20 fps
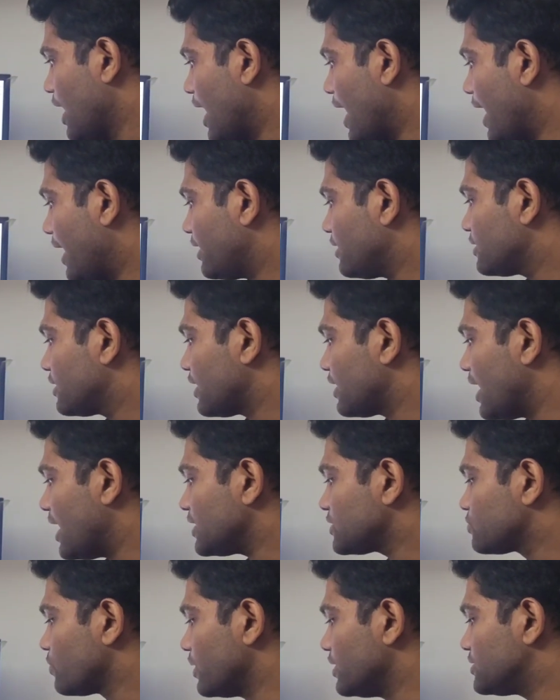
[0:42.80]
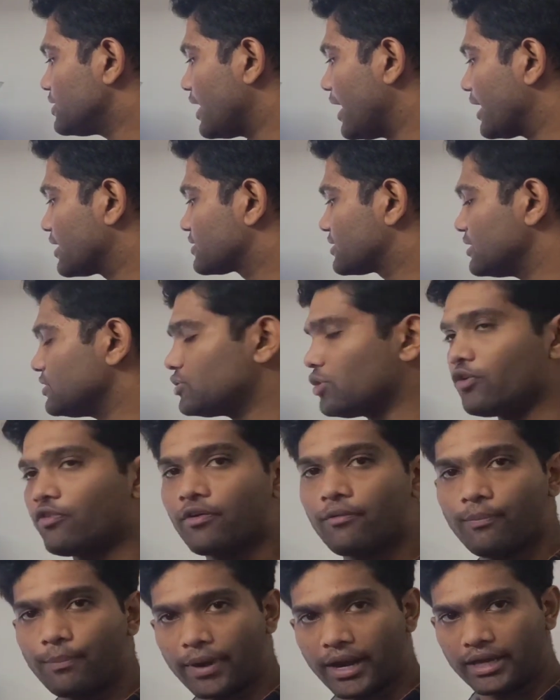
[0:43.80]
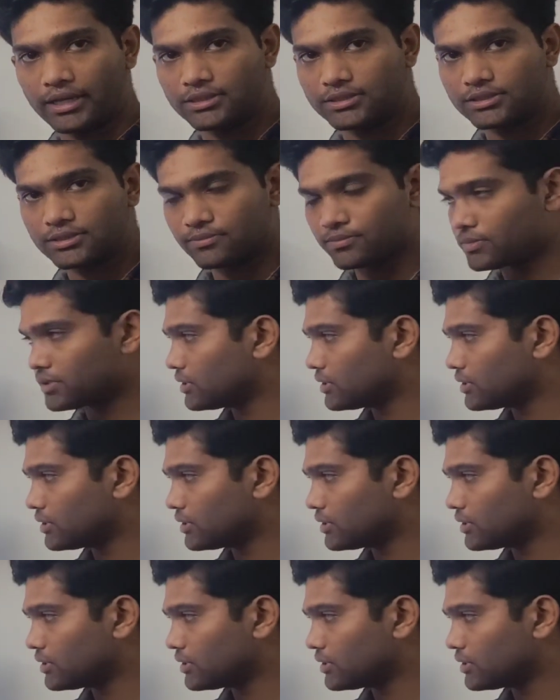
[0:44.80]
and the last one is extents of a price.